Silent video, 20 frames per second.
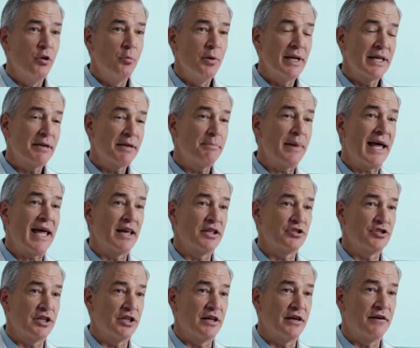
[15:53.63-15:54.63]
and your body
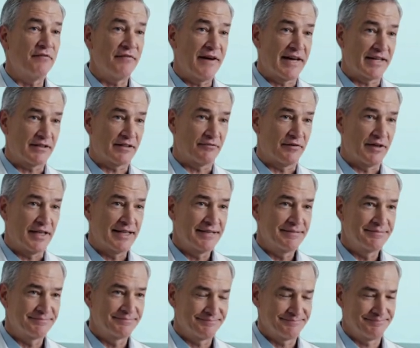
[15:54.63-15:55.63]
starts producing
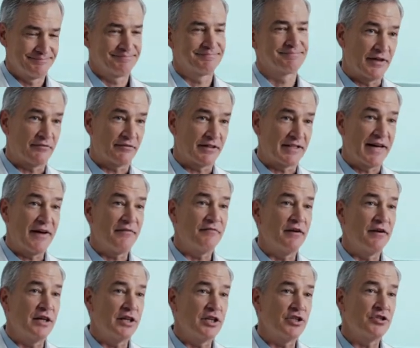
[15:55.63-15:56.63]
nitric oxide,
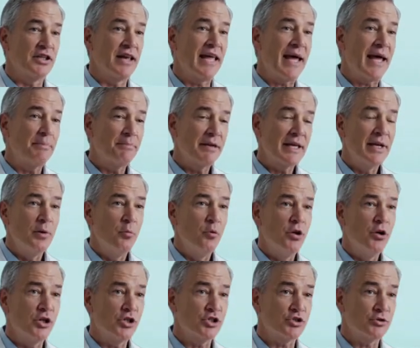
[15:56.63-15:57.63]
a
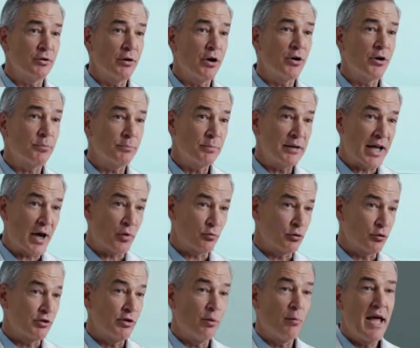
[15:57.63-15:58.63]
natural compound
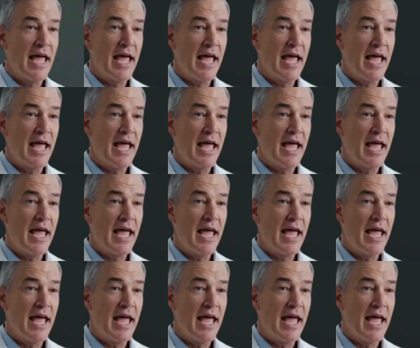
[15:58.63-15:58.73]
that